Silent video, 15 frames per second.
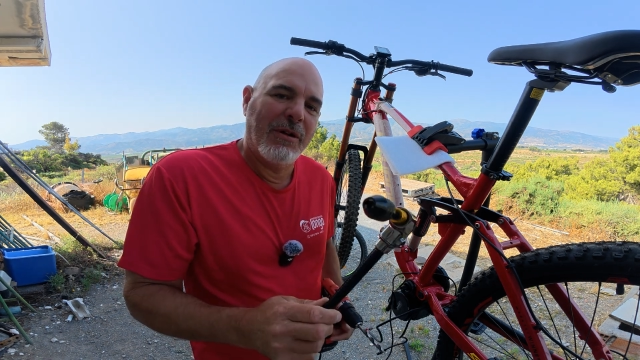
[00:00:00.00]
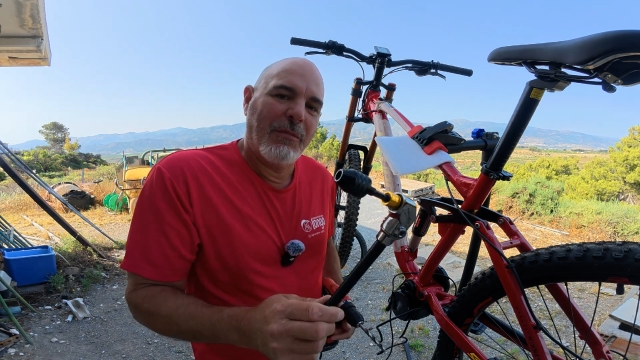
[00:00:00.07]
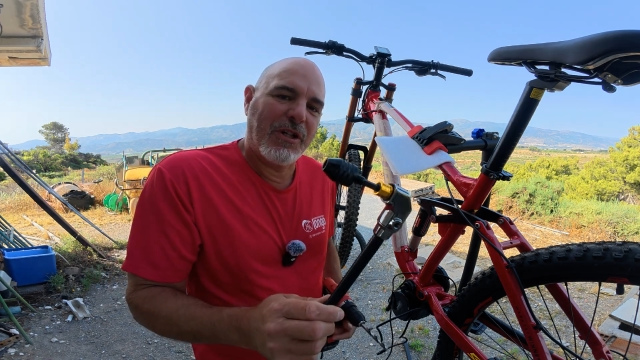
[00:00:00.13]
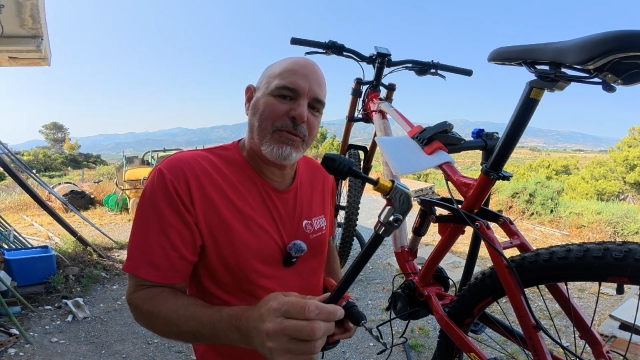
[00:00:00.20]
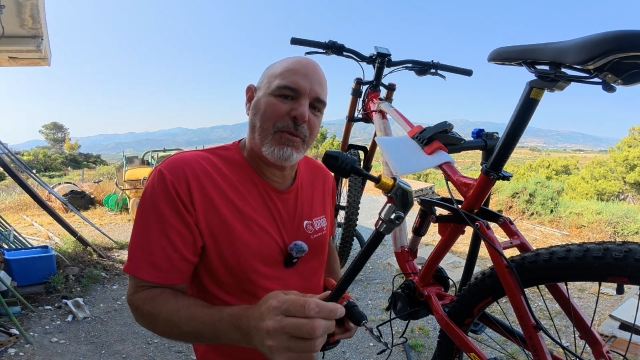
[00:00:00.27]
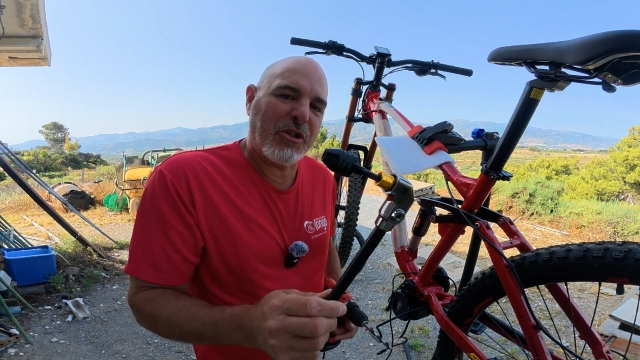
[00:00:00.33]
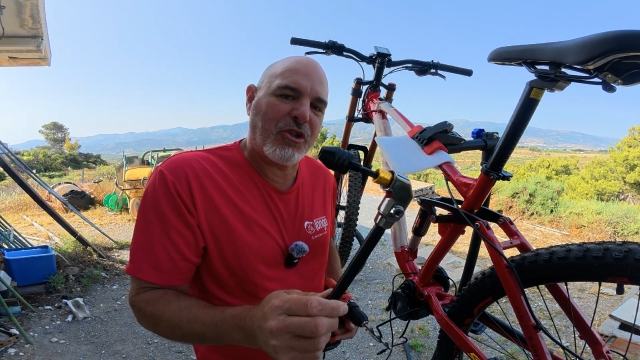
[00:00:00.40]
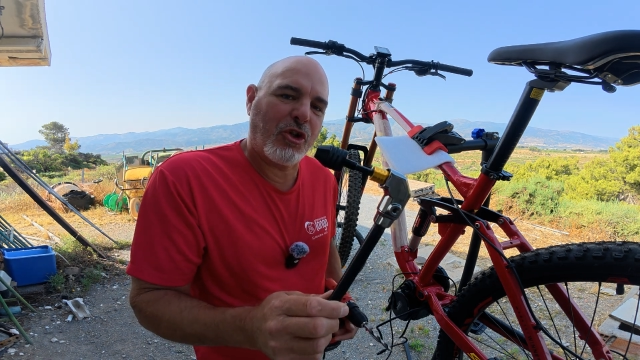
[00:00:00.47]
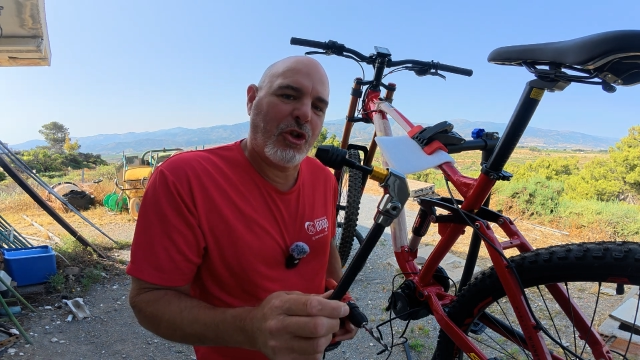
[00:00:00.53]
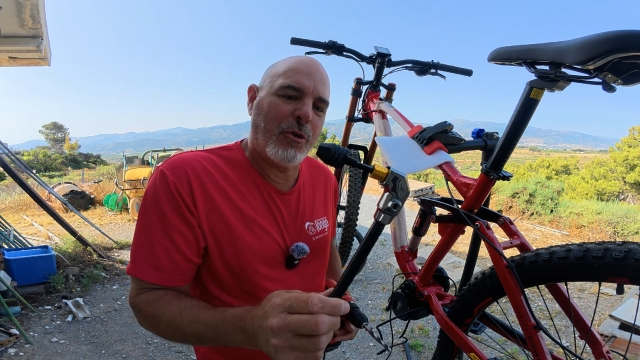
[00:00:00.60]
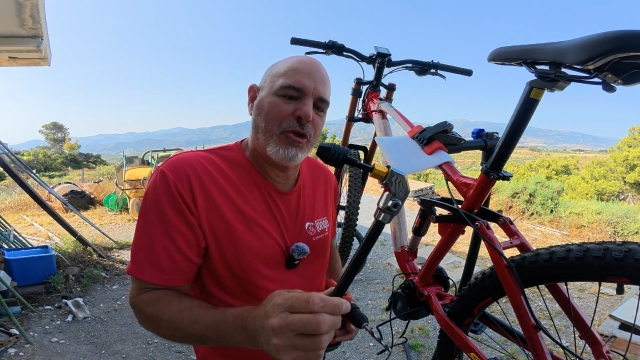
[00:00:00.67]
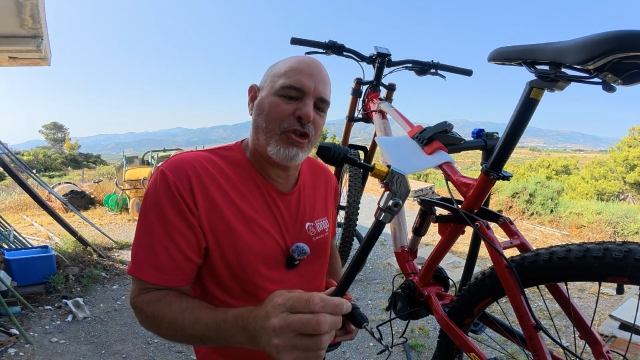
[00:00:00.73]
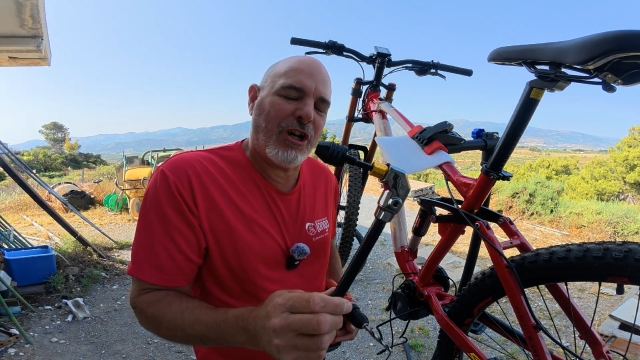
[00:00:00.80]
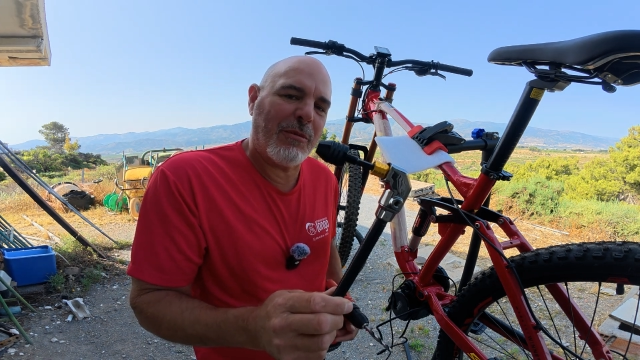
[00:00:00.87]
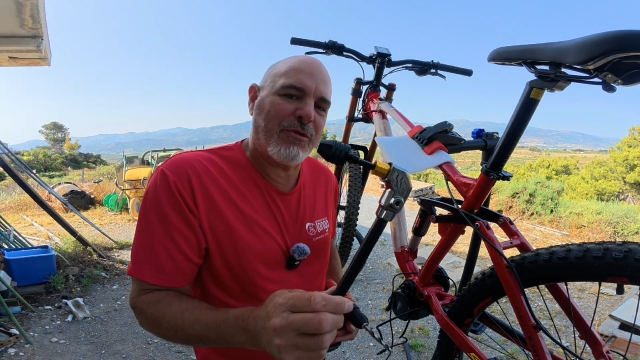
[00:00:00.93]
My special
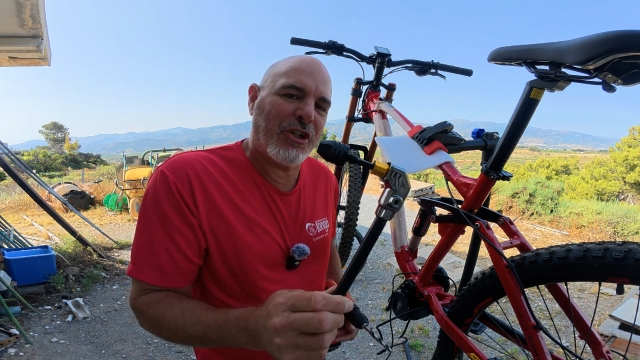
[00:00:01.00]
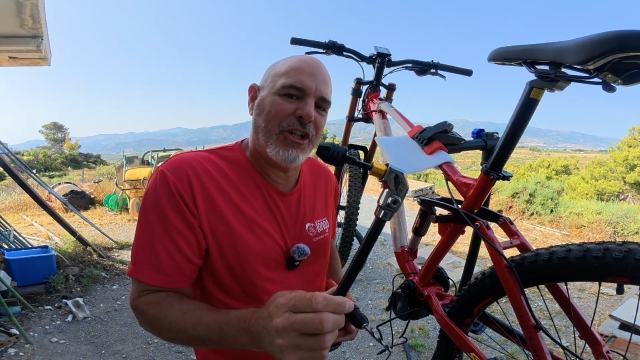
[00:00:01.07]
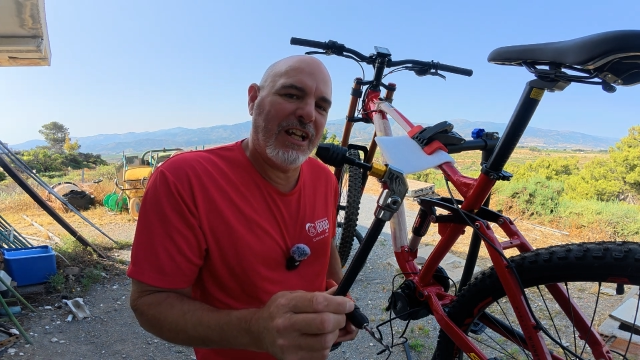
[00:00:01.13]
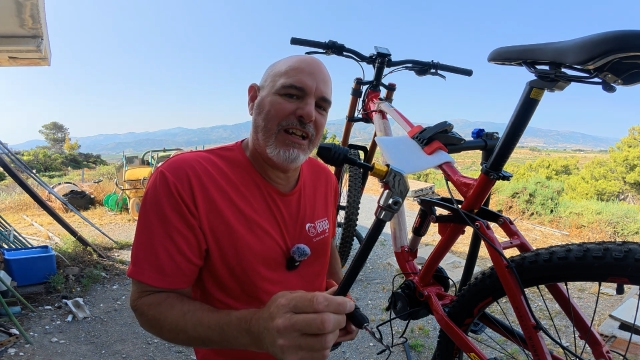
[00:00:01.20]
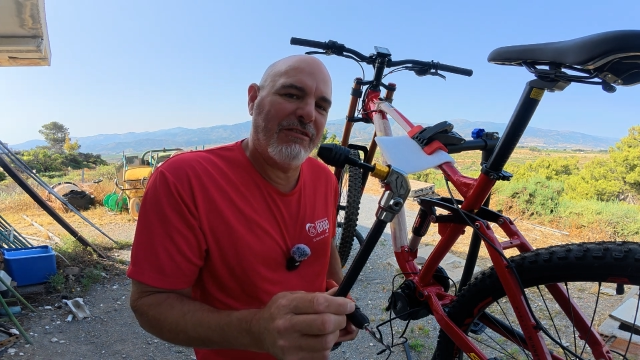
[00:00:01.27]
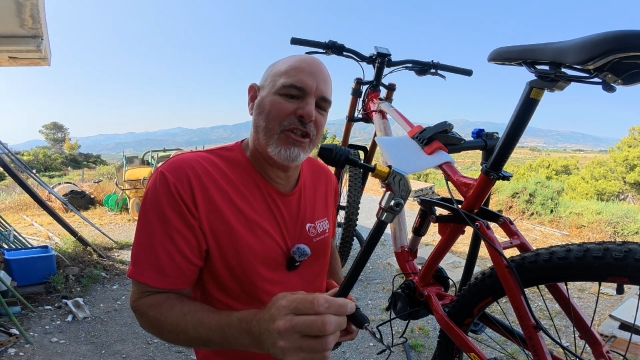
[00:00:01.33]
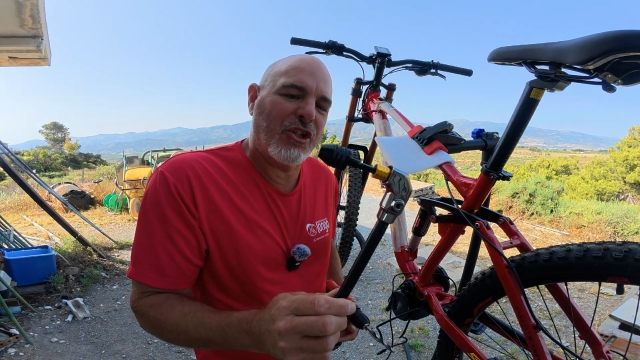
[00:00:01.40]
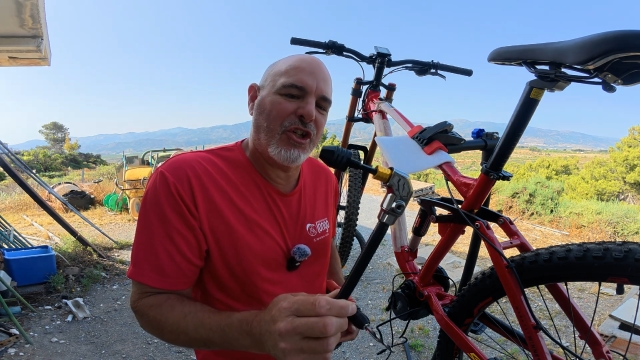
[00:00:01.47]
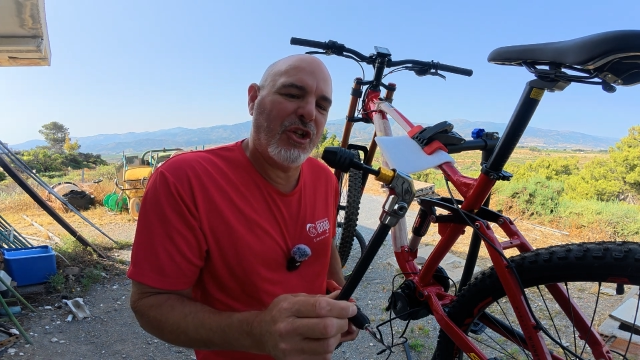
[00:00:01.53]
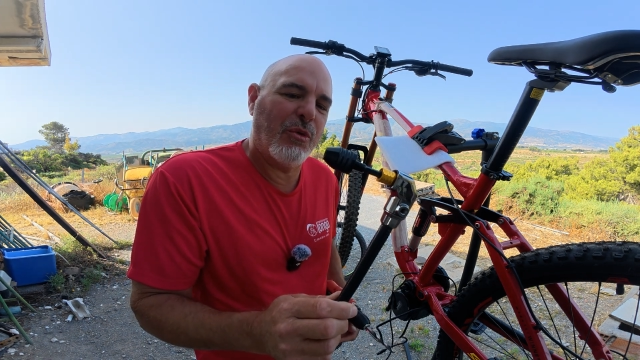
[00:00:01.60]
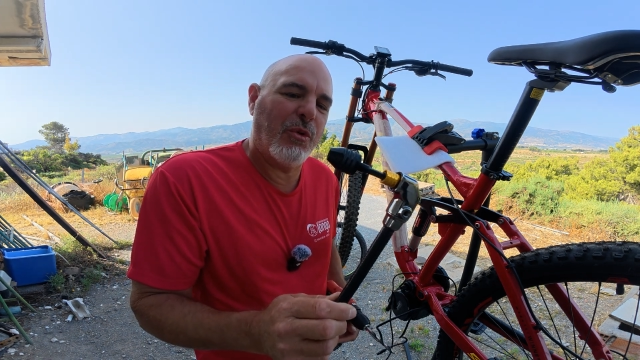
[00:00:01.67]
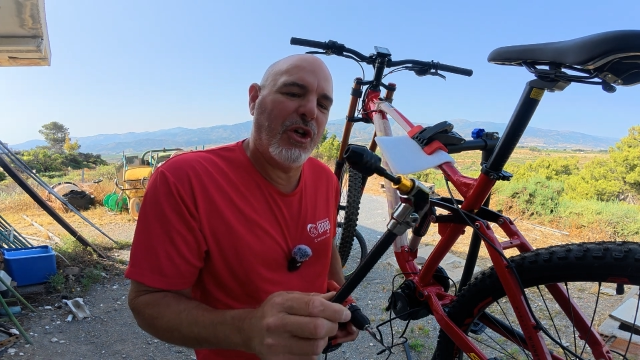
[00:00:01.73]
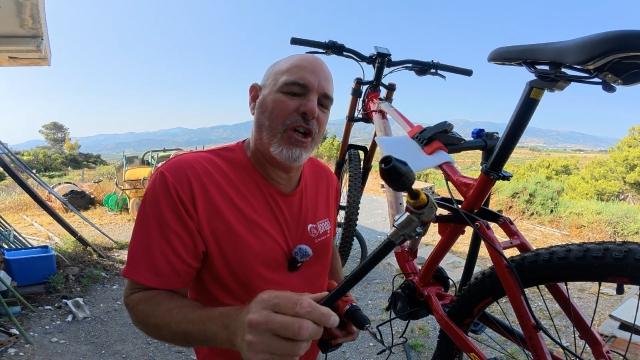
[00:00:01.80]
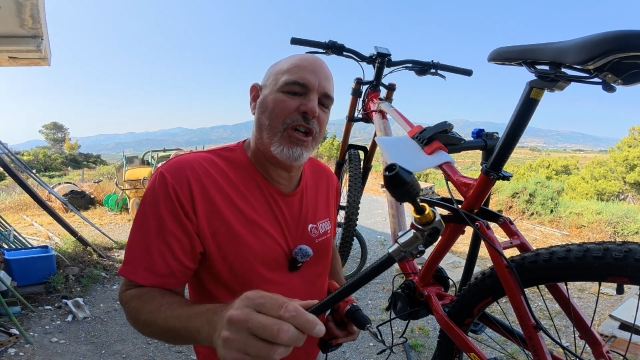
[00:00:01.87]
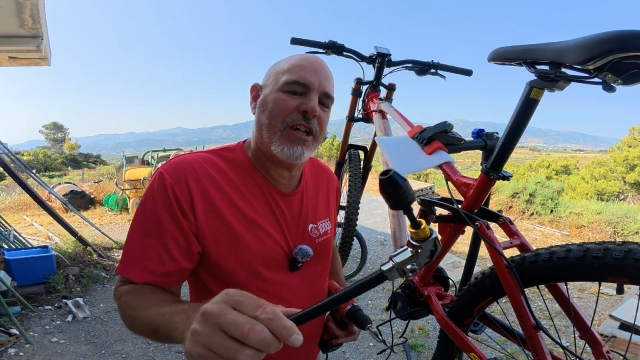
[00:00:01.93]
contraption here isn't going to
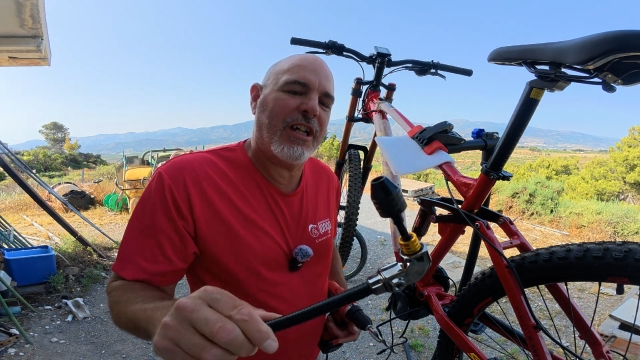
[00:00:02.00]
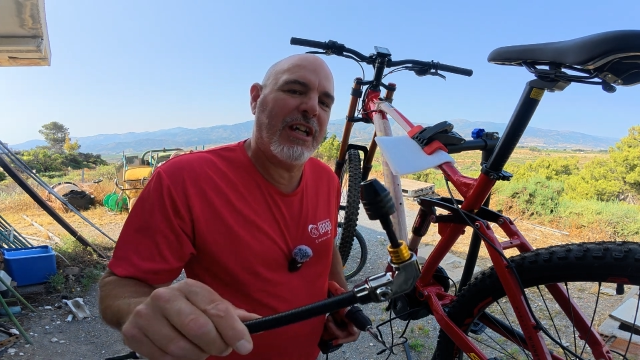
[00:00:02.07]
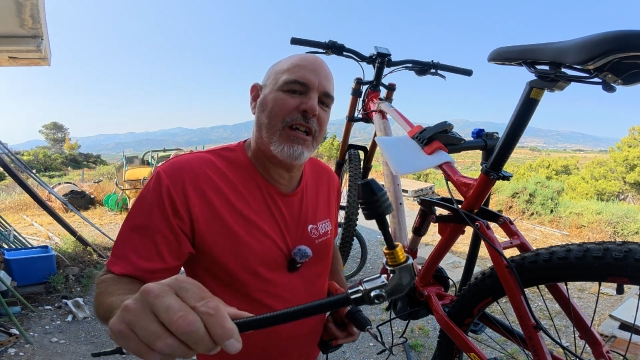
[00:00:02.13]
work.